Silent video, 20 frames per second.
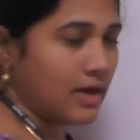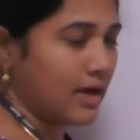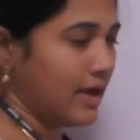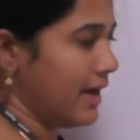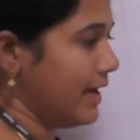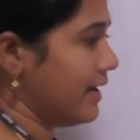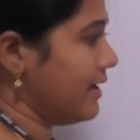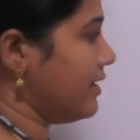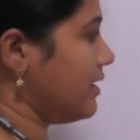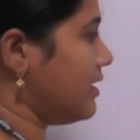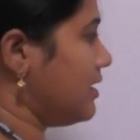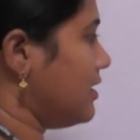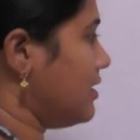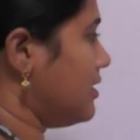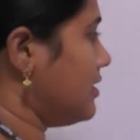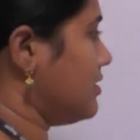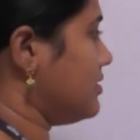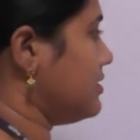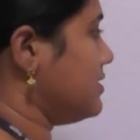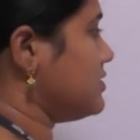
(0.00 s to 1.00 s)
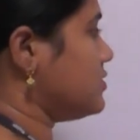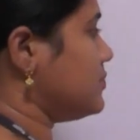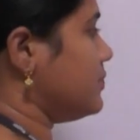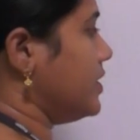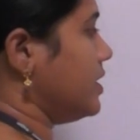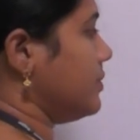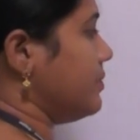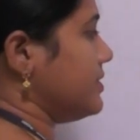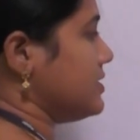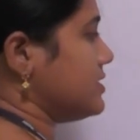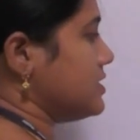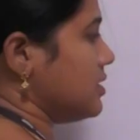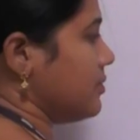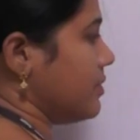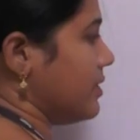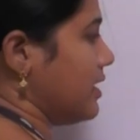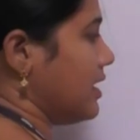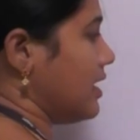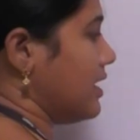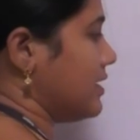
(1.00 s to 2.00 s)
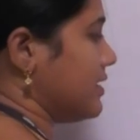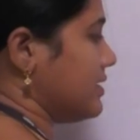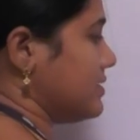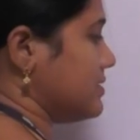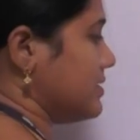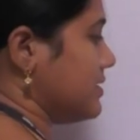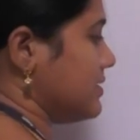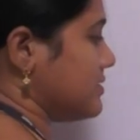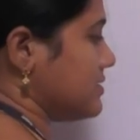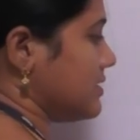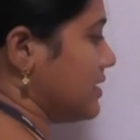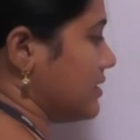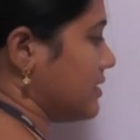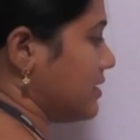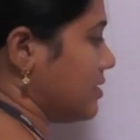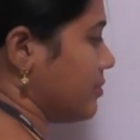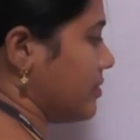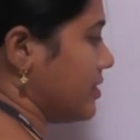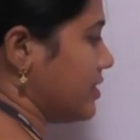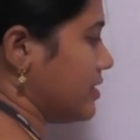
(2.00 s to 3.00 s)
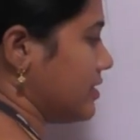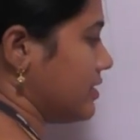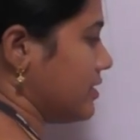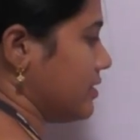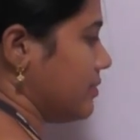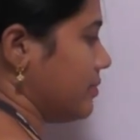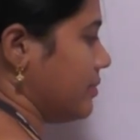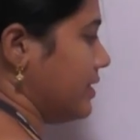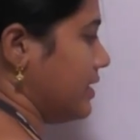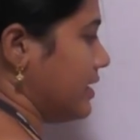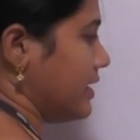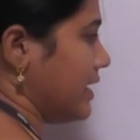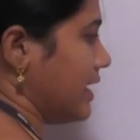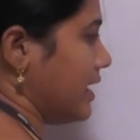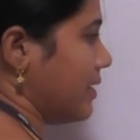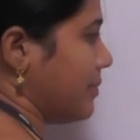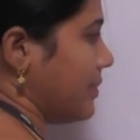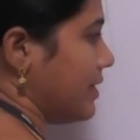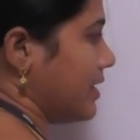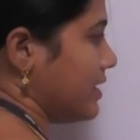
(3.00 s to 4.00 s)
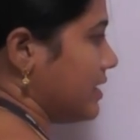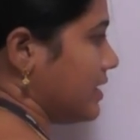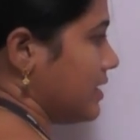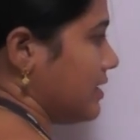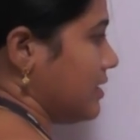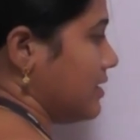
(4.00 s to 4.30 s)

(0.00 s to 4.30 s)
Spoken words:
And this BPC by RTC is nothing but B cap, and